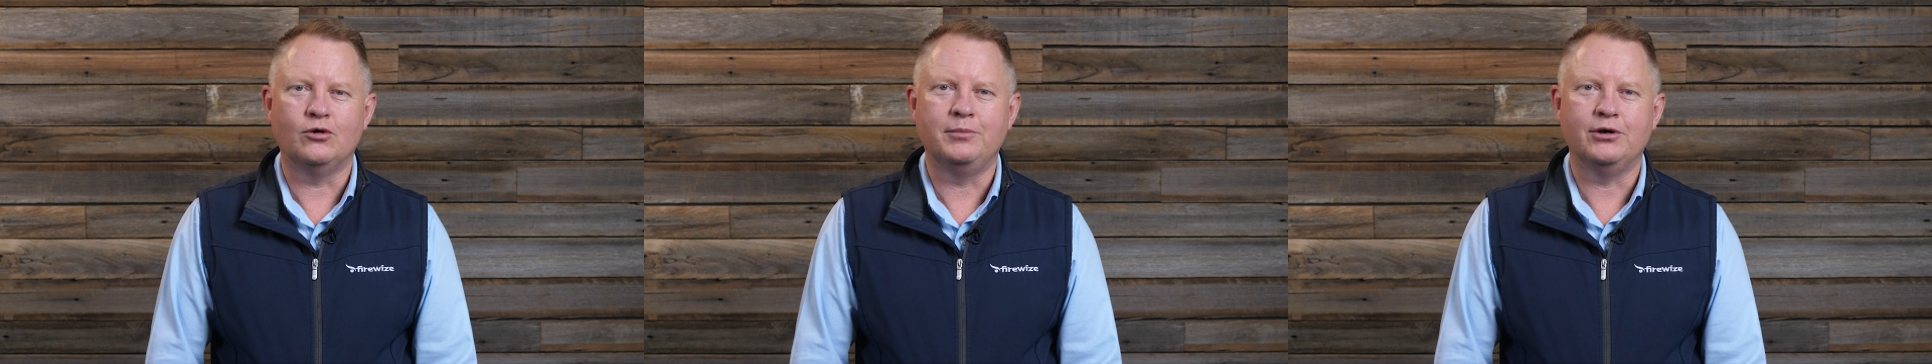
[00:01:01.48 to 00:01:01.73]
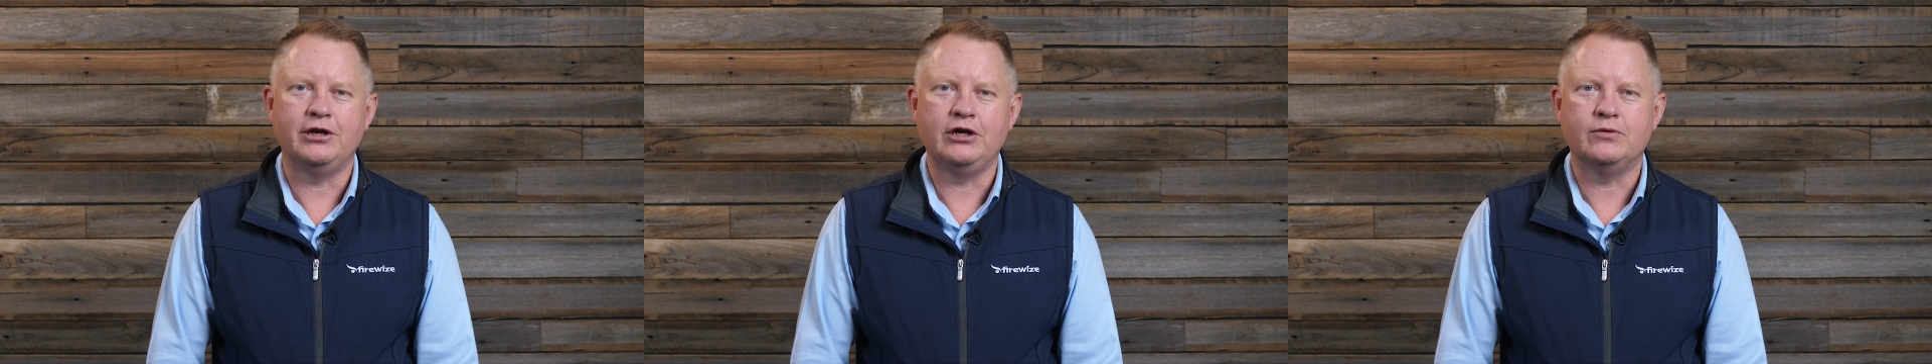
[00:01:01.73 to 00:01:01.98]

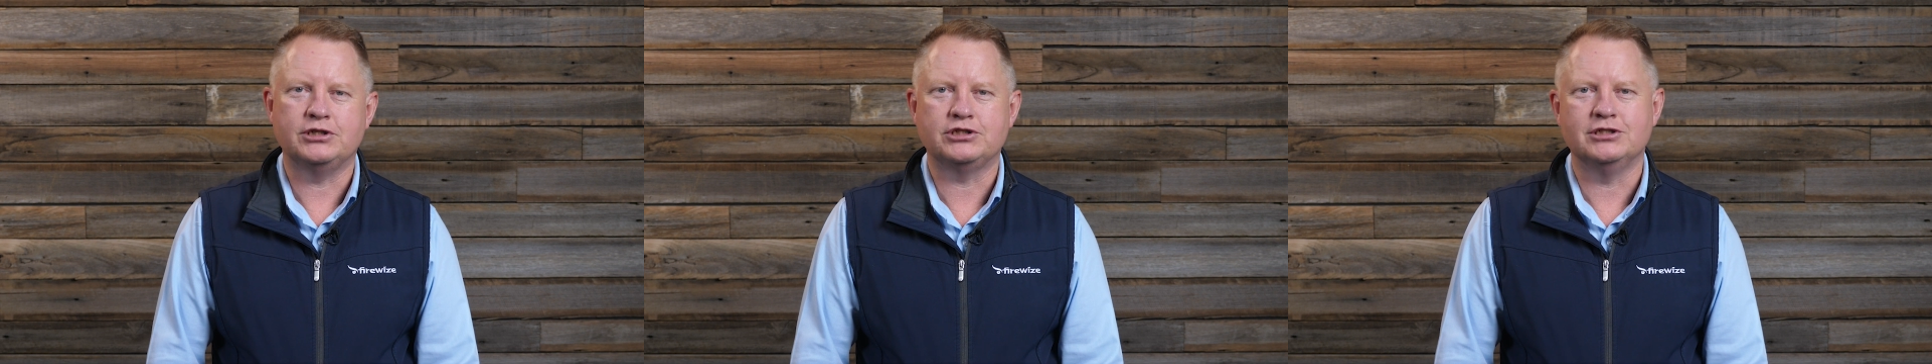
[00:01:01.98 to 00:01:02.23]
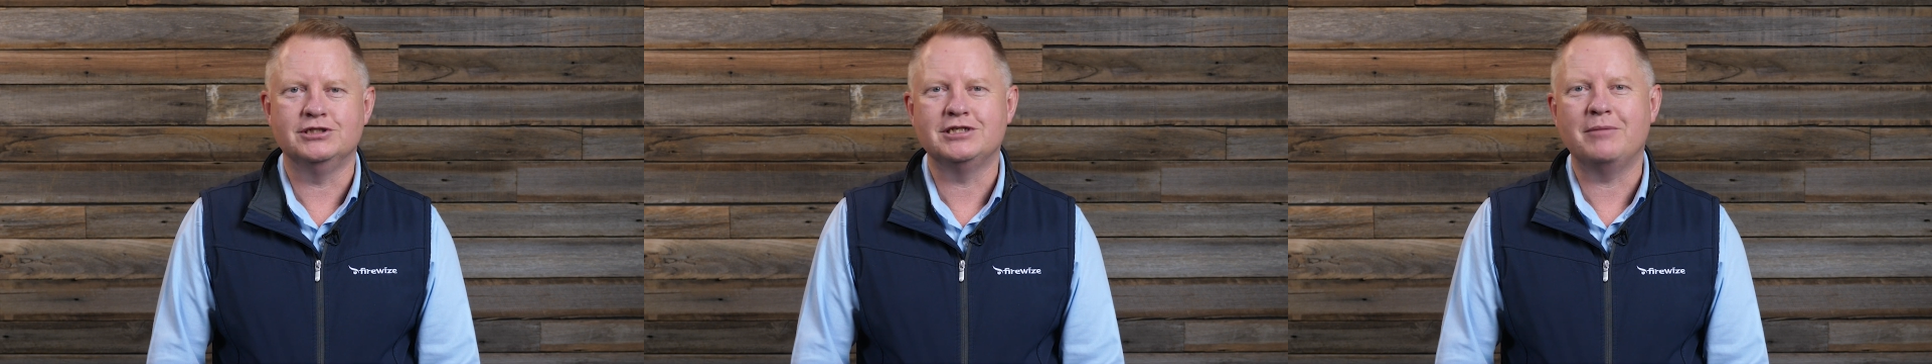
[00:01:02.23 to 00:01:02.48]
burning
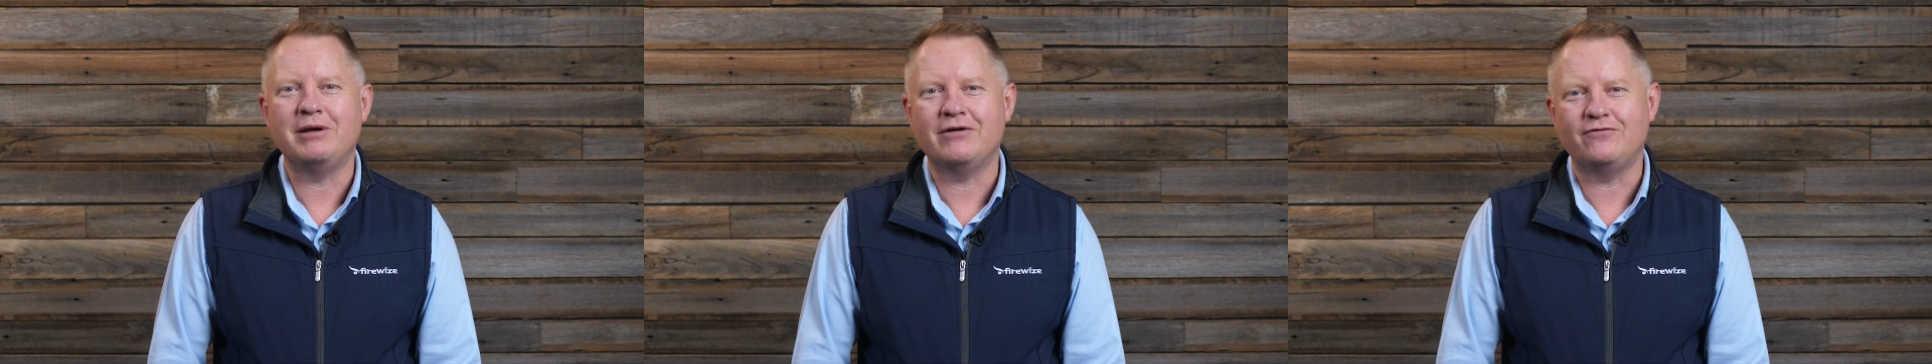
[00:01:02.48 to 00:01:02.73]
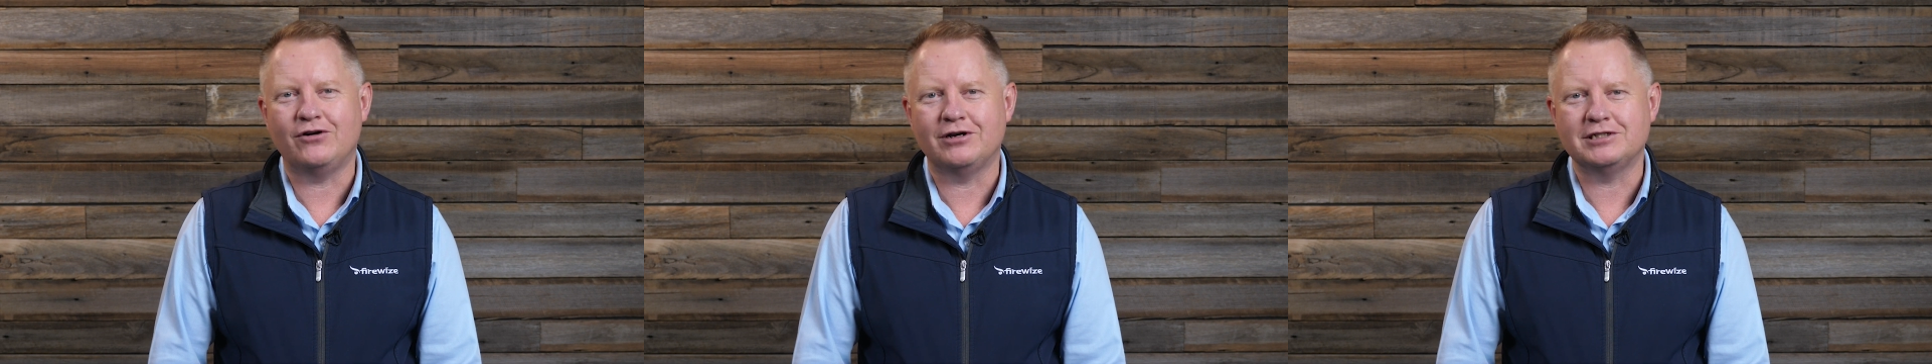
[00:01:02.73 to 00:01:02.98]
questions about
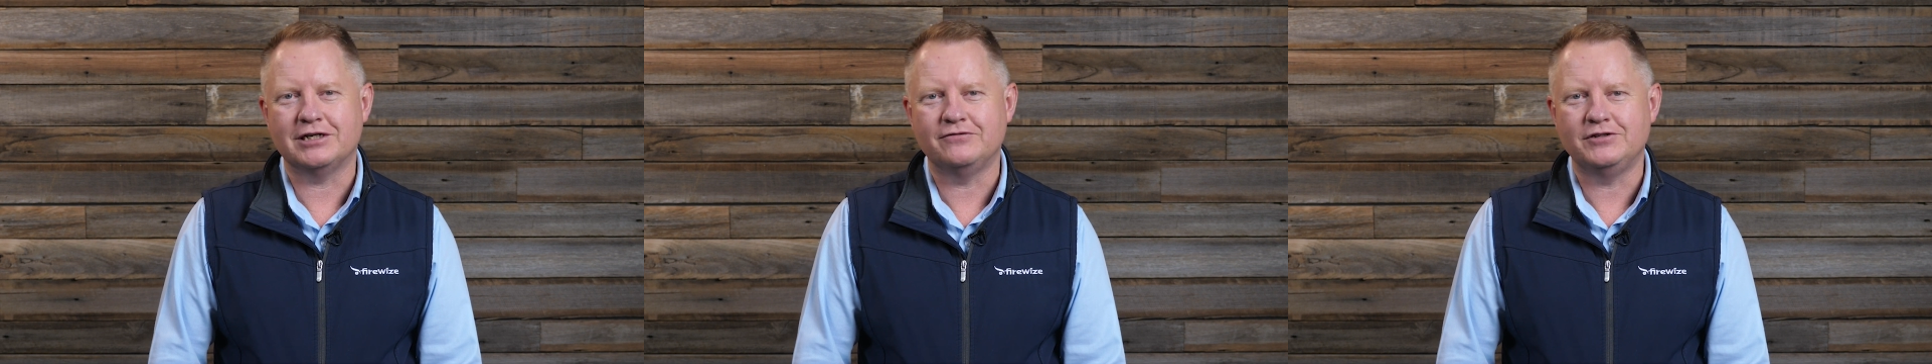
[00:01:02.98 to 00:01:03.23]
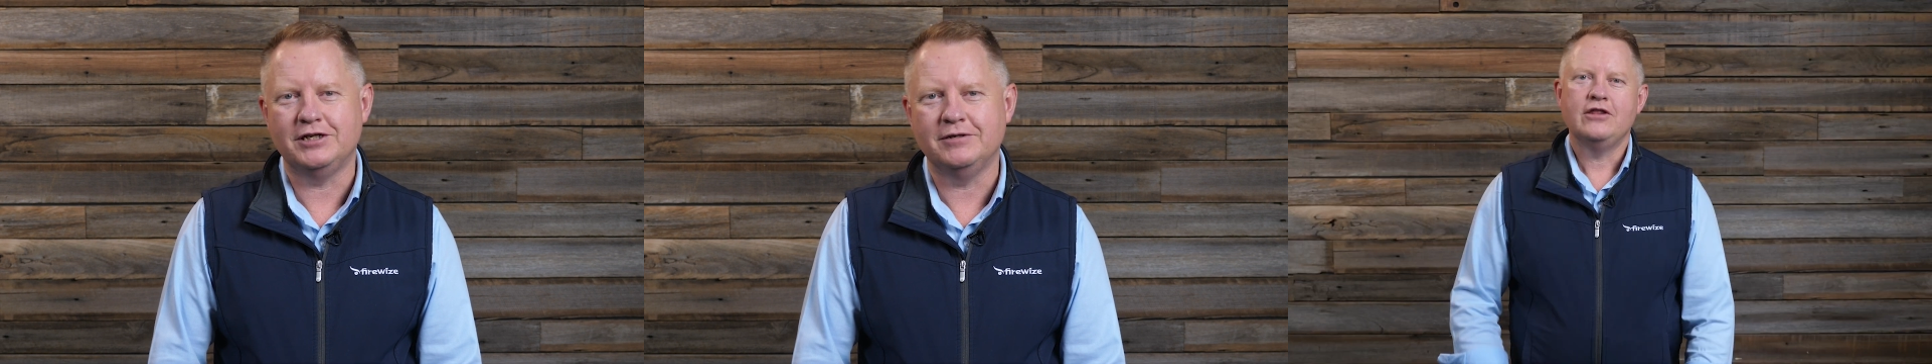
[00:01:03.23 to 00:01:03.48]
fire safety.